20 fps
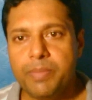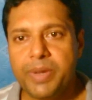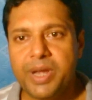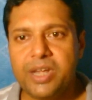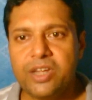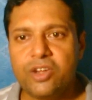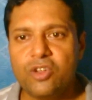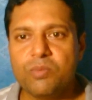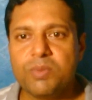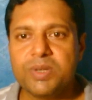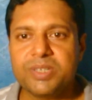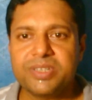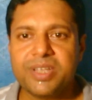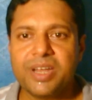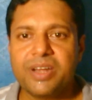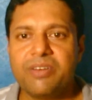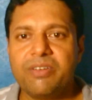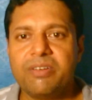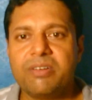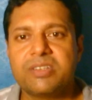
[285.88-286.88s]
Brain tumors
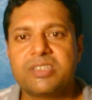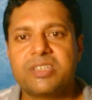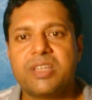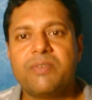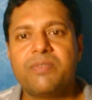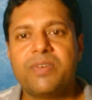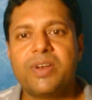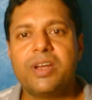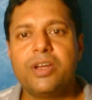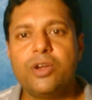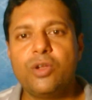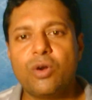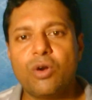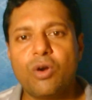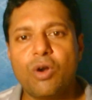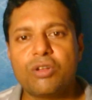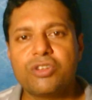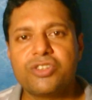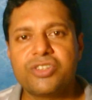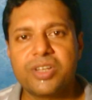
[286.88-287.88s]
can trigger several
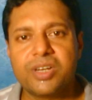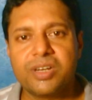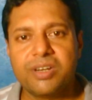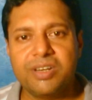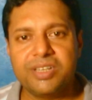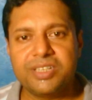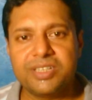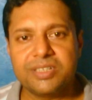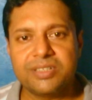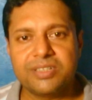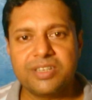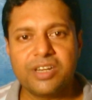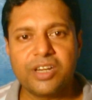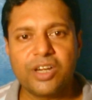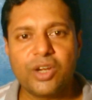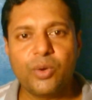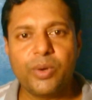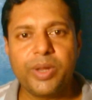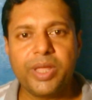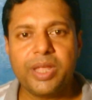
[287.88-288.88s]
neurological glitches,
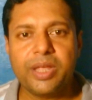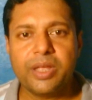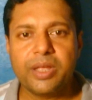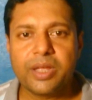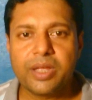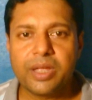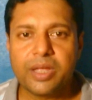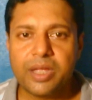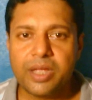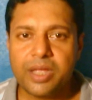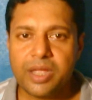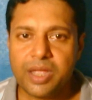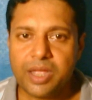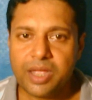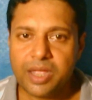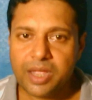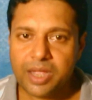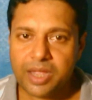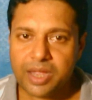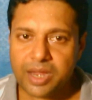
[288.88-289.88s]
including
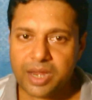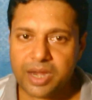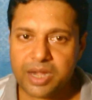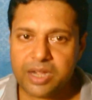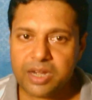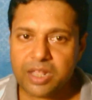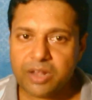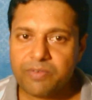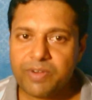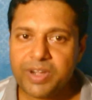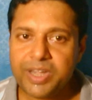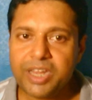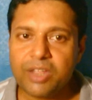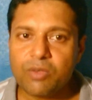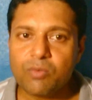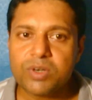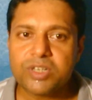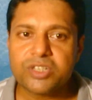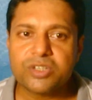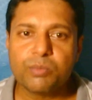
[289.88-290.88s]

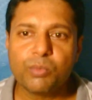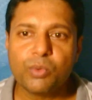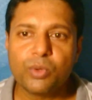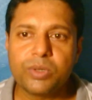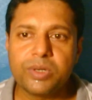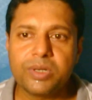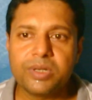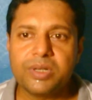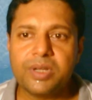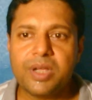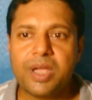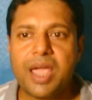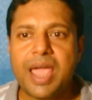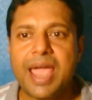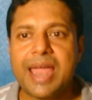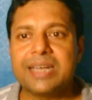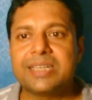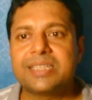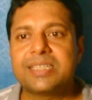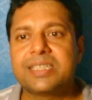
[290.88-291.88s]
innervating one's motor
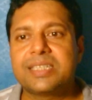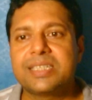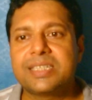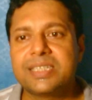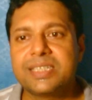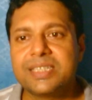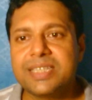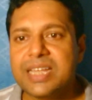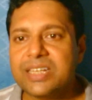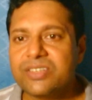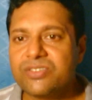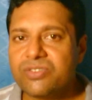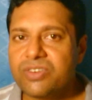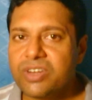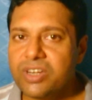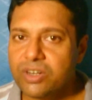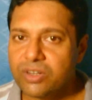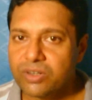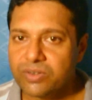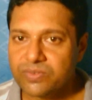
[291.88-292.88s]
and
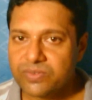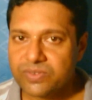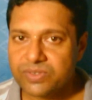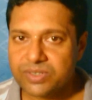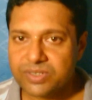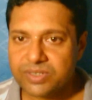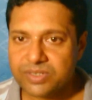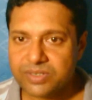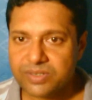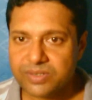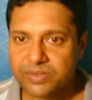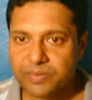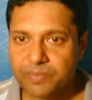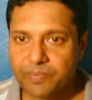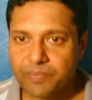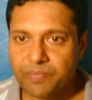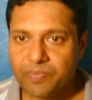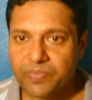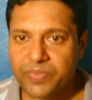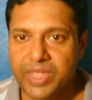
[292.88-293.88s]
sensory nerves.
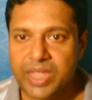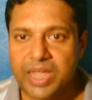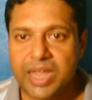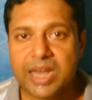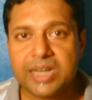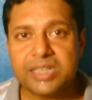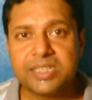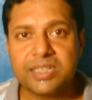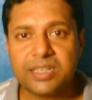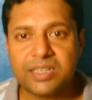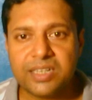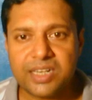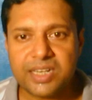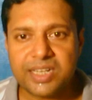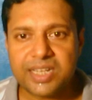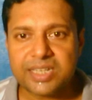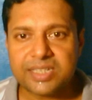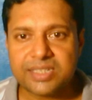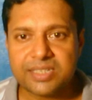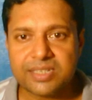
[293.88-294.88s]
In
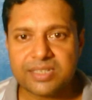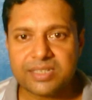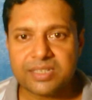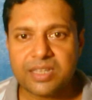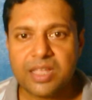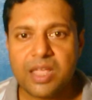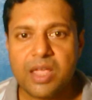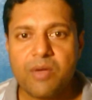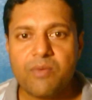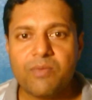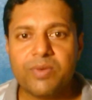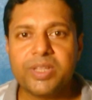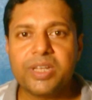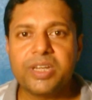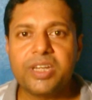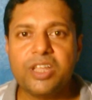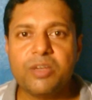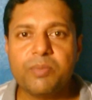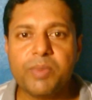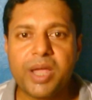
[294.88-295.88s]
certain cases, where
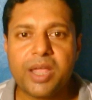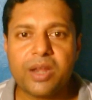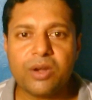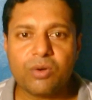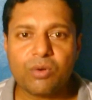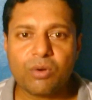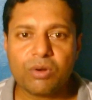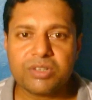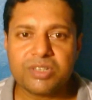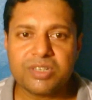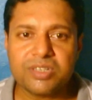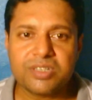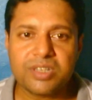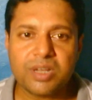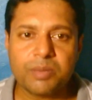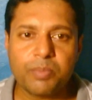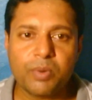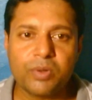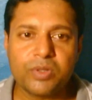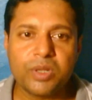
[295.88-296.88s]
the tumor encroaches
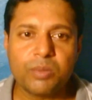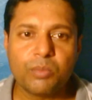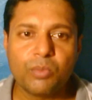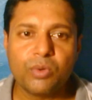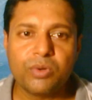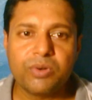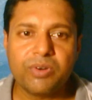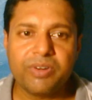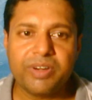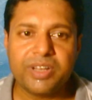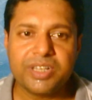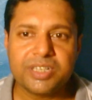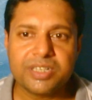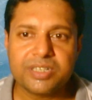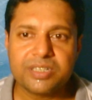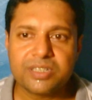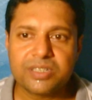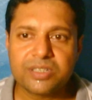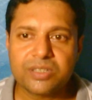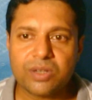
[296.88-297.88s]
upon the motor
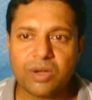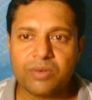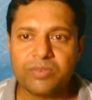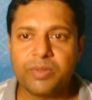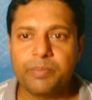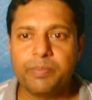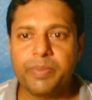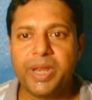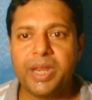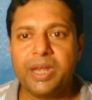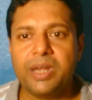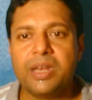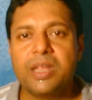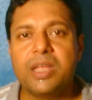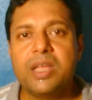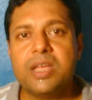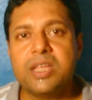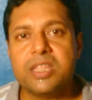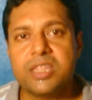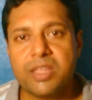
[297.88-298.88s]
regions of the
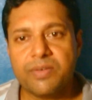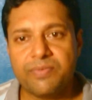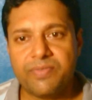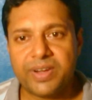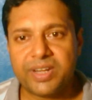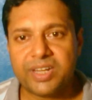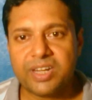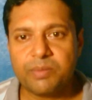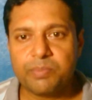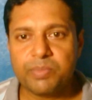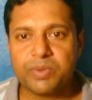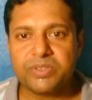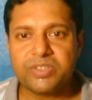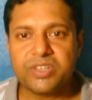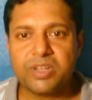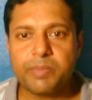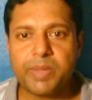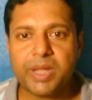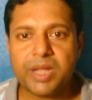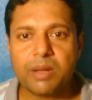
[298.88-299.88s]
brain, The affected
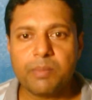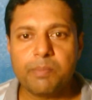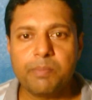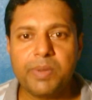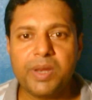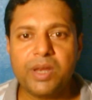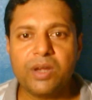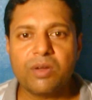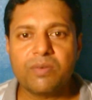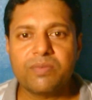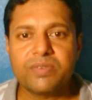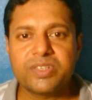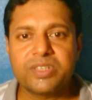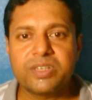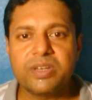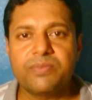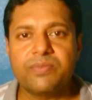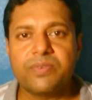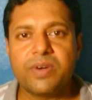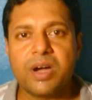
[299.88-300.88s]
person may complain of
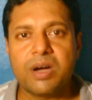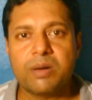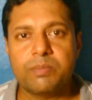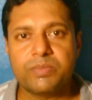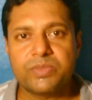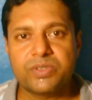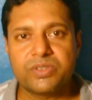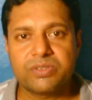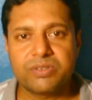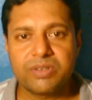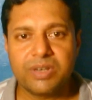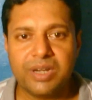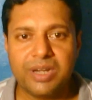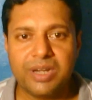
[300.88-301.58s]
stiff arms,